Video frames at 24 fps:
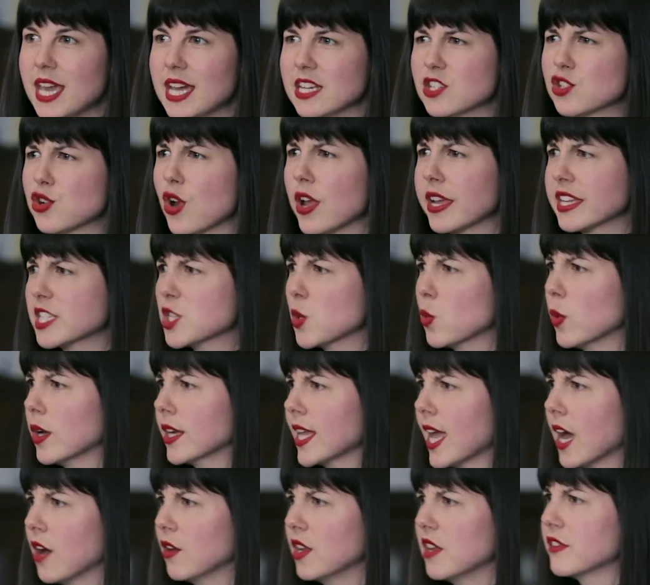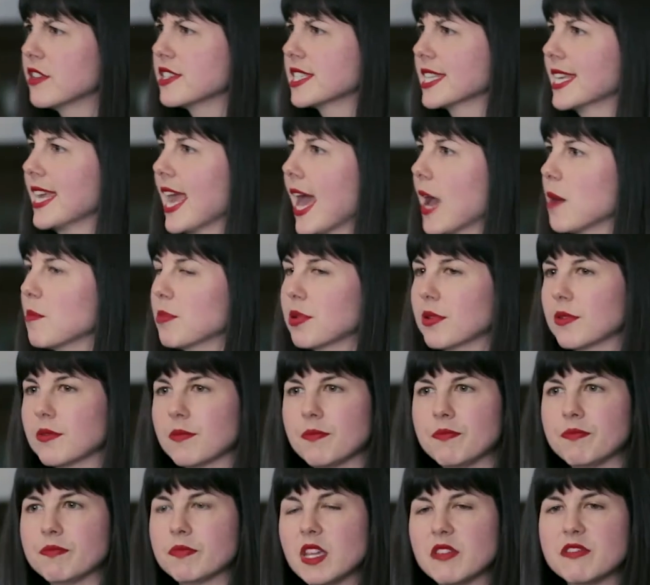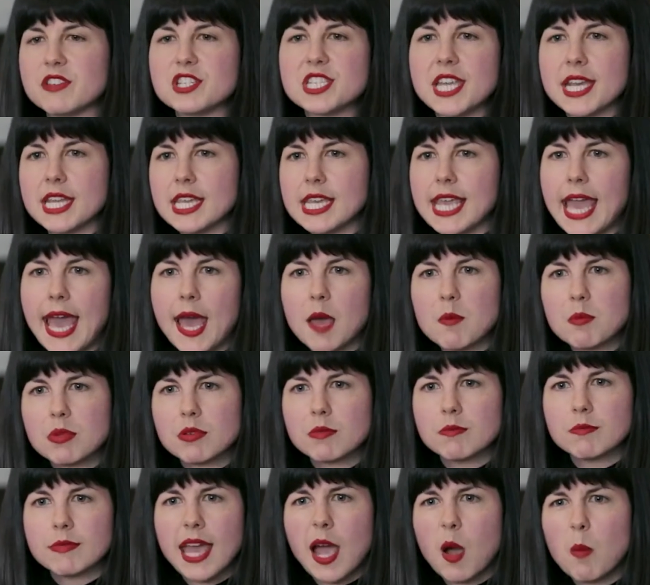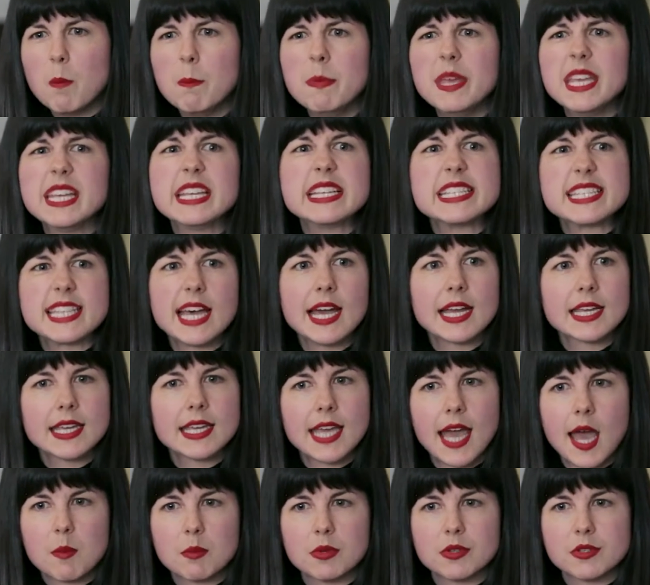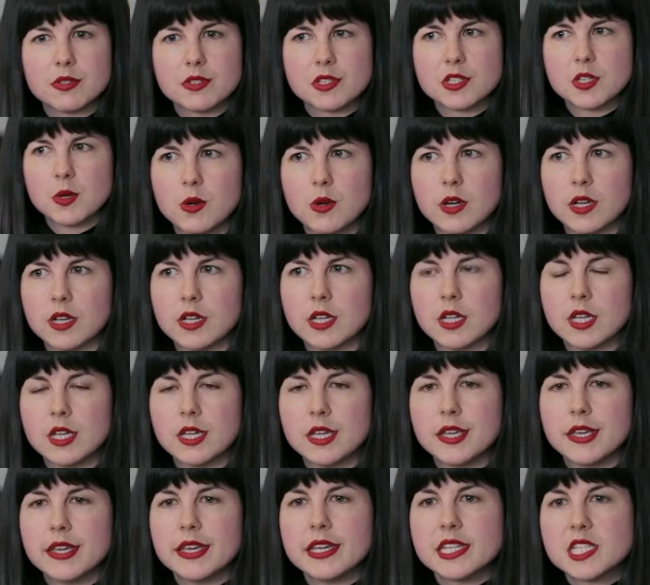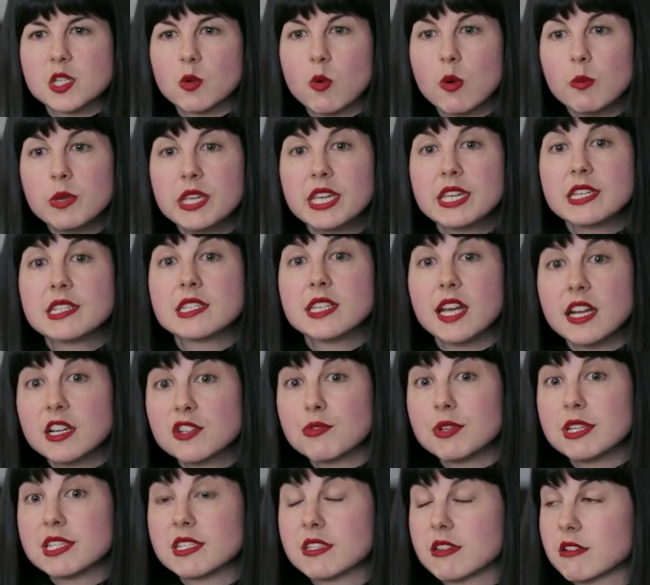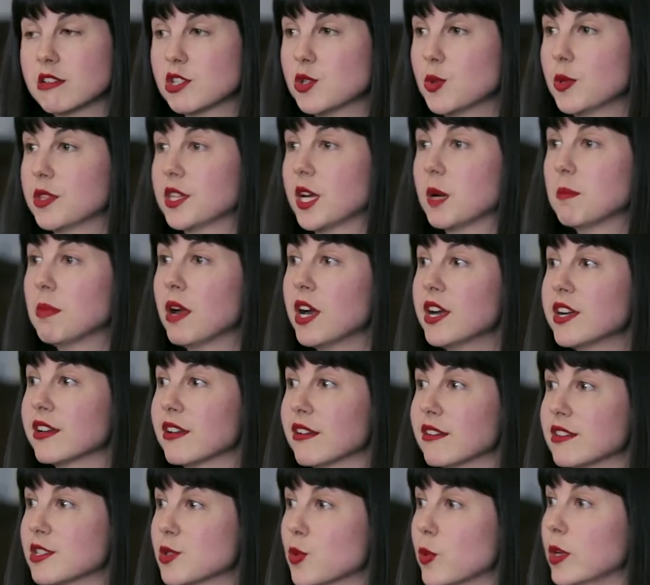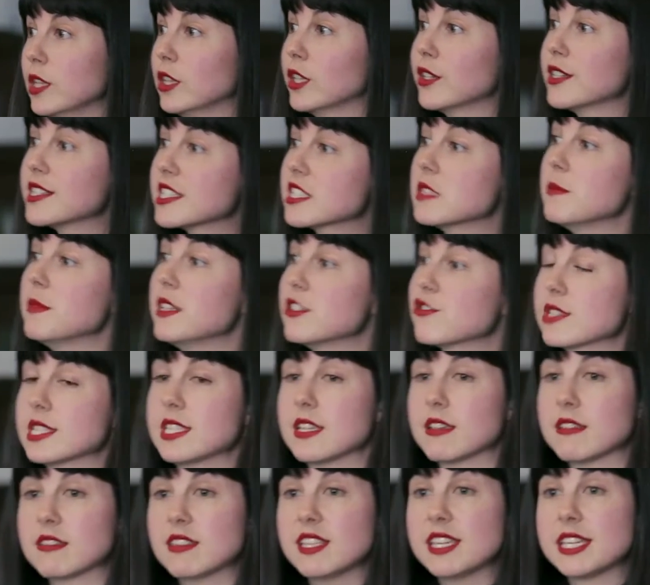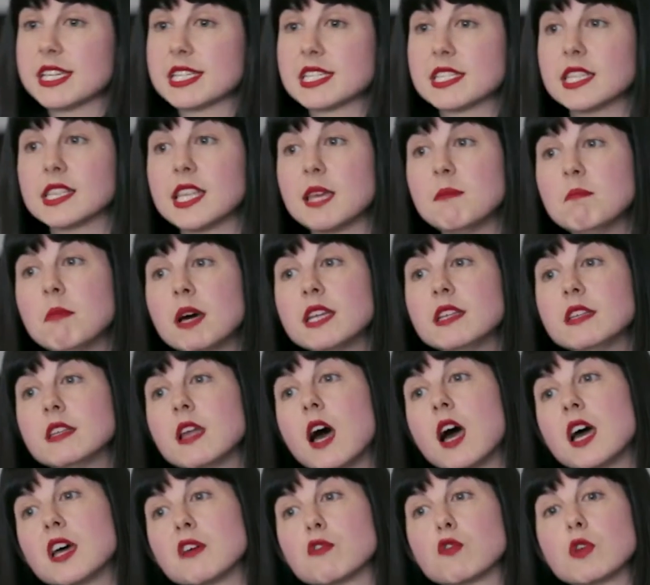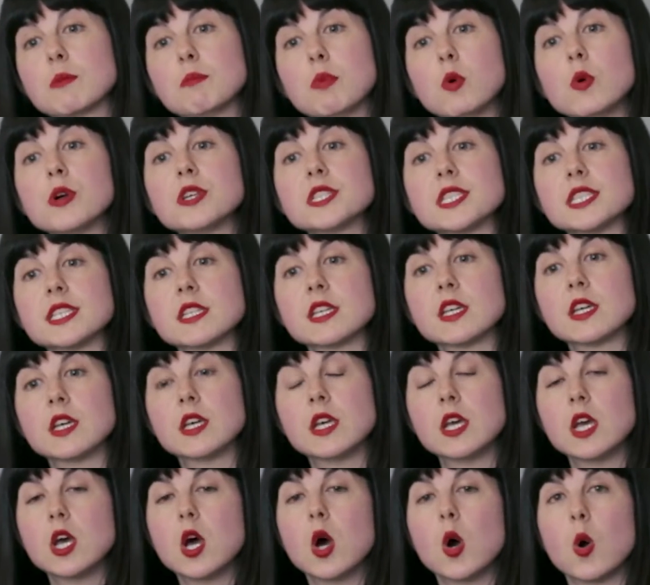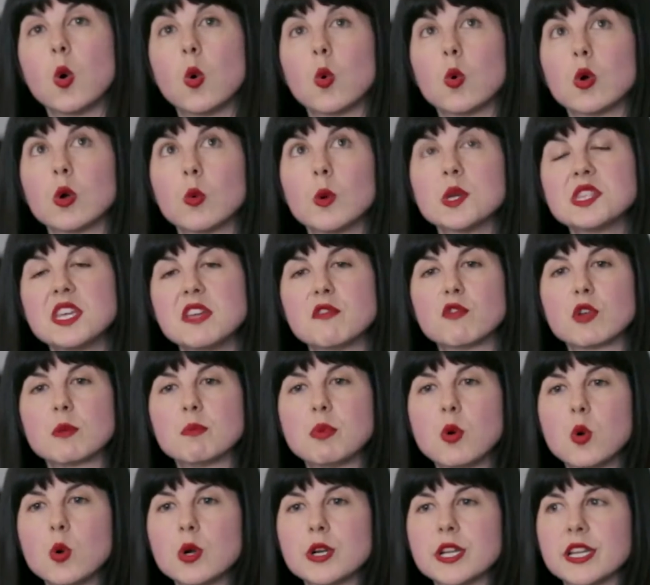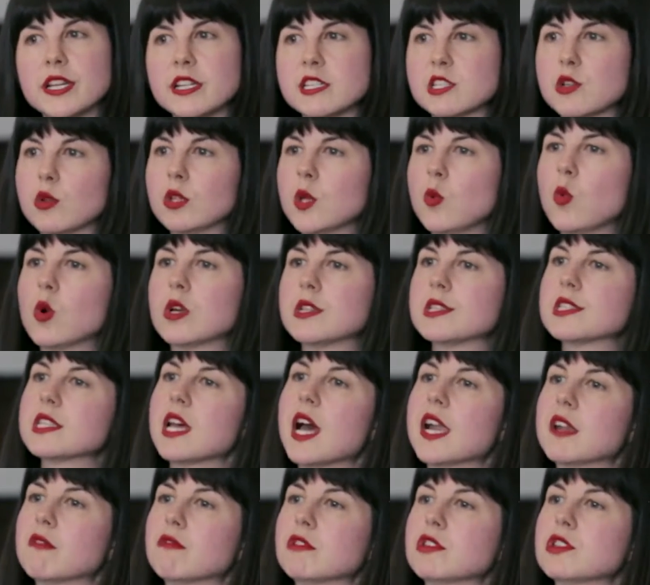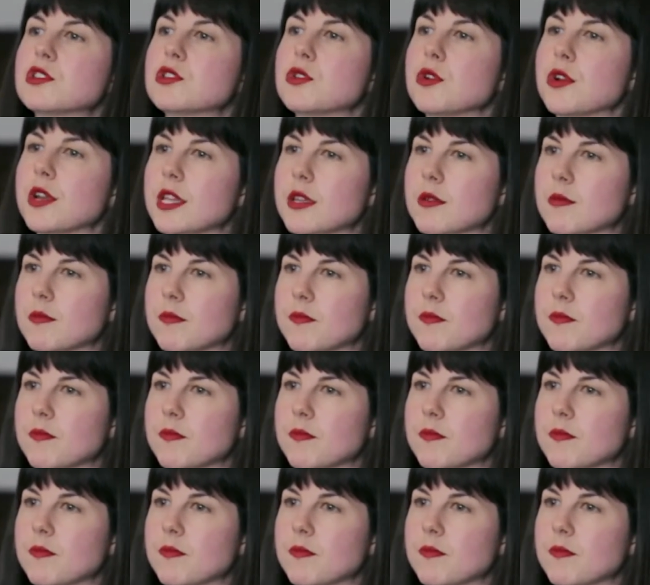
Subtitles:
And trying to work out if there's a gap, if there's any gap, how big is that gap, and on. So when we conduct research with our partners, we learn some interesting things that they might not have reported, or what they've reported is only one side of the story.